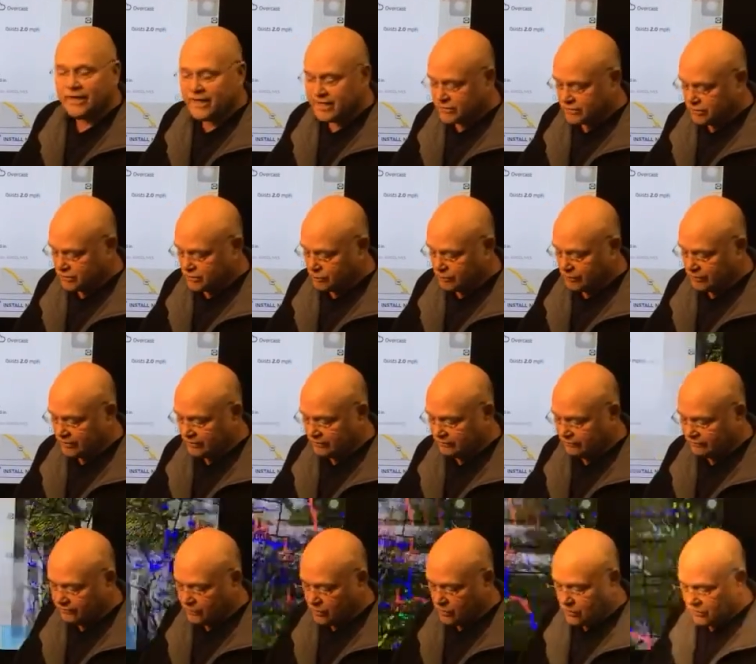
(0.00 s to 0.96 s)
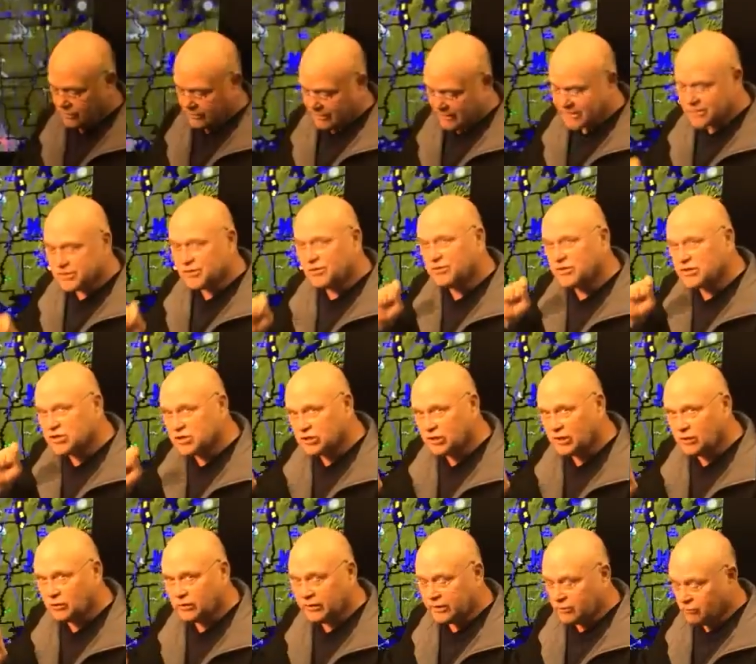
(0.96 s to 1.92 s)
That's 24. That's going to
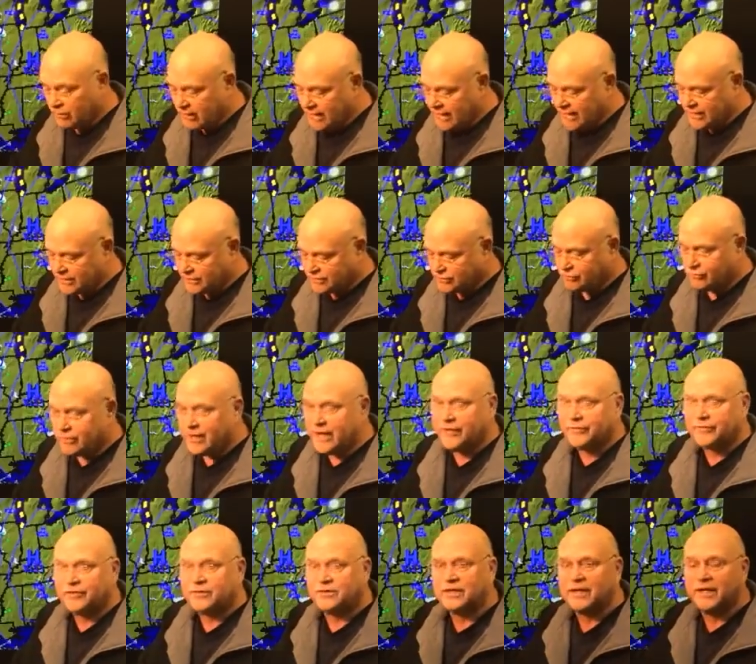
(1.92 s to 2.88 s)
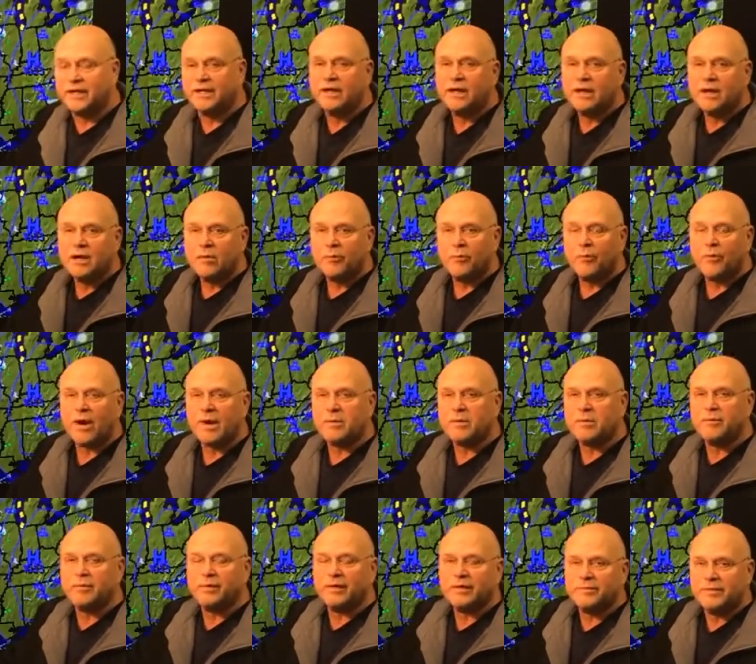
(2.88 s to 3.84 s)
slowly rise throughout the day.
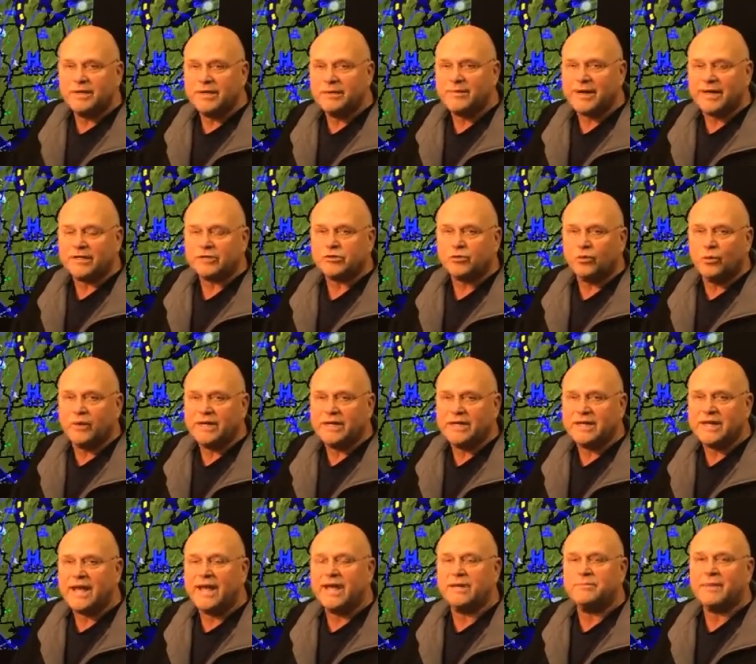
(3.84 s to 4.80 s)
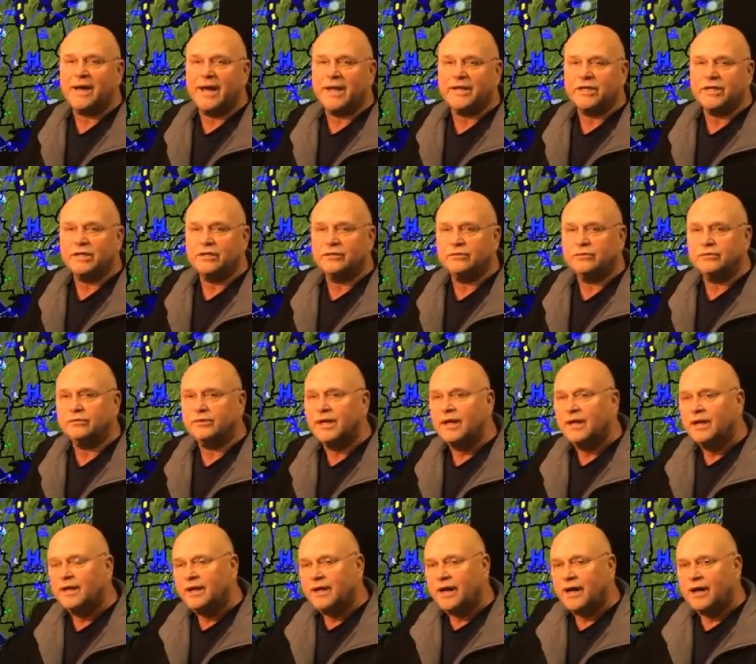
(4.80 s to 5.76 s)
Probably be about 29 by noon.
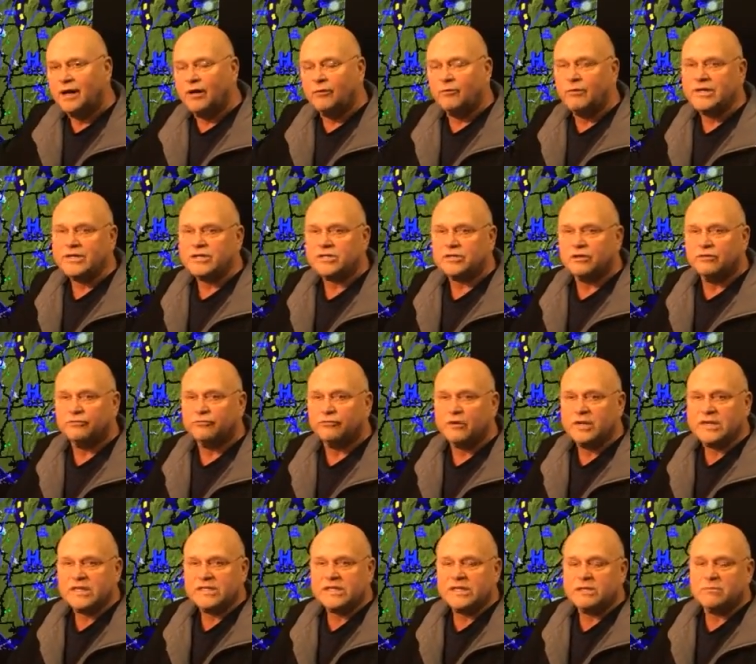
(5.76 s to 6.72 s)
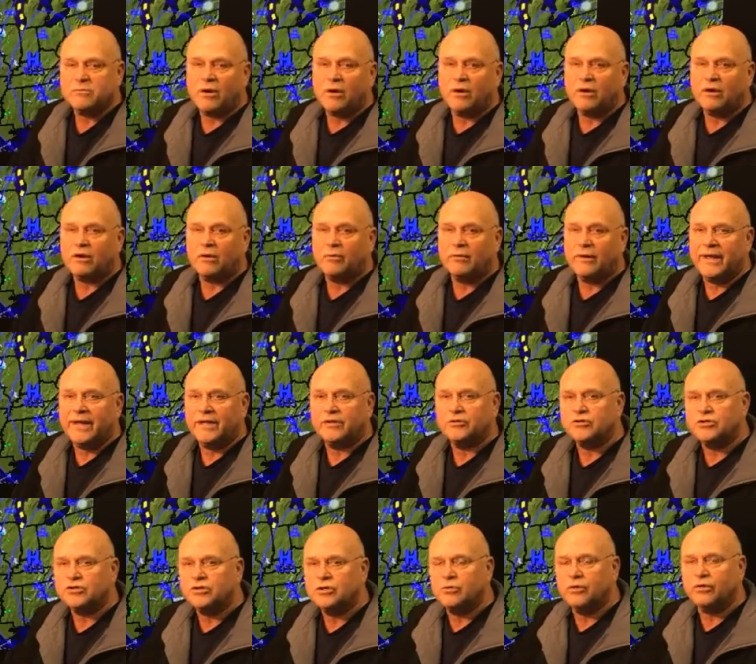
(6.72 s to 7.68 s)
Reach the freezing mark
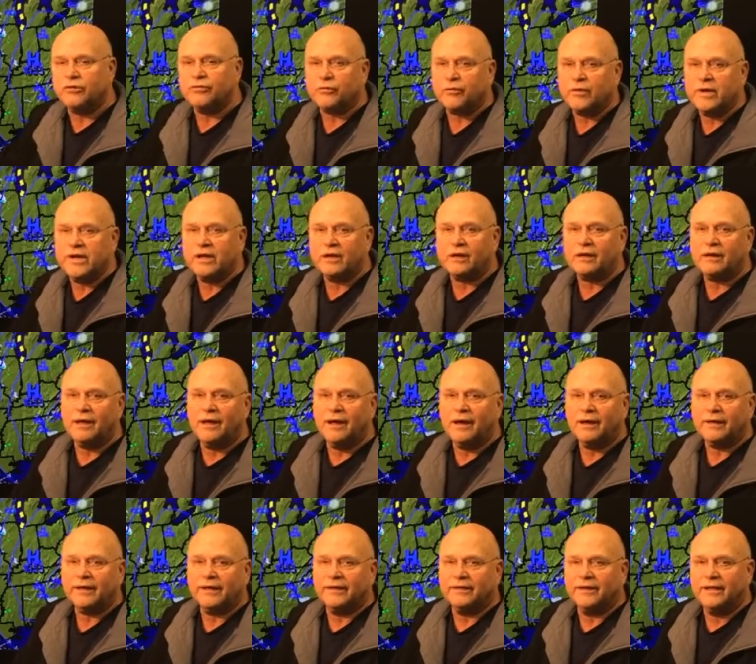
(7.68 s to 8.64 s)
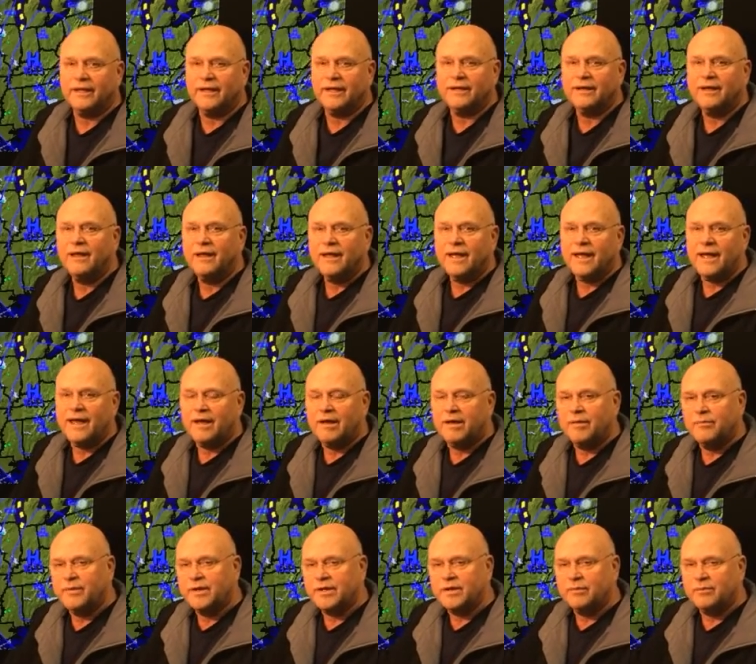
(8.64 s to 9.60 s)
around 2 or 3 o'clock, and then
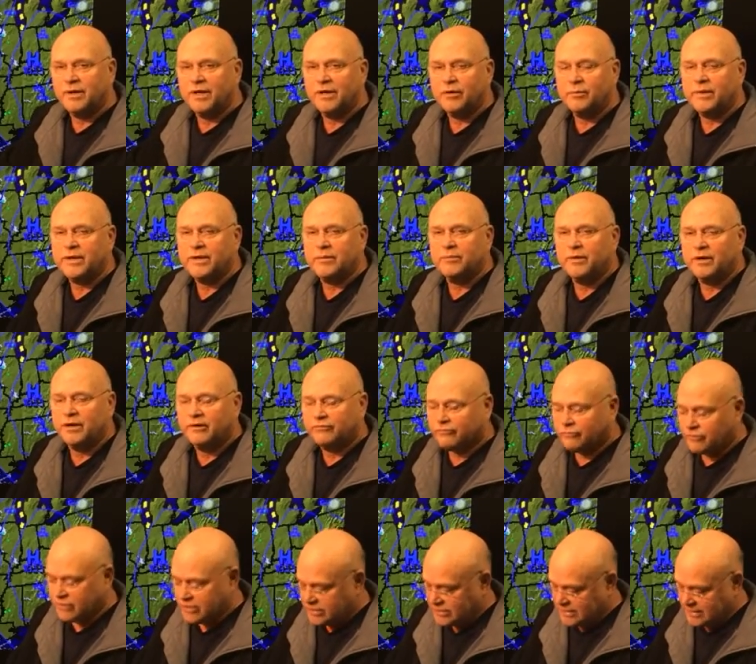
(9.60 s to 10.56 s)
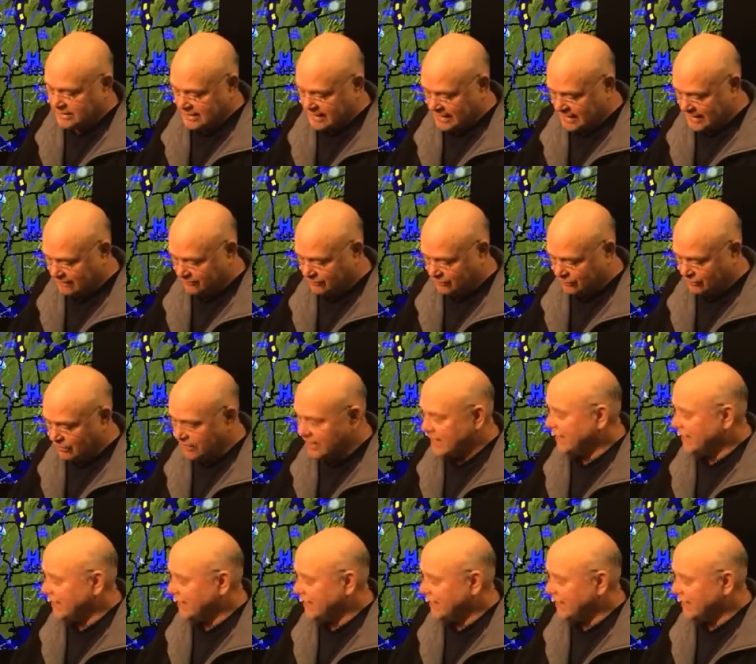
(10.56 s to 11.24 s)
it'll be above freezing after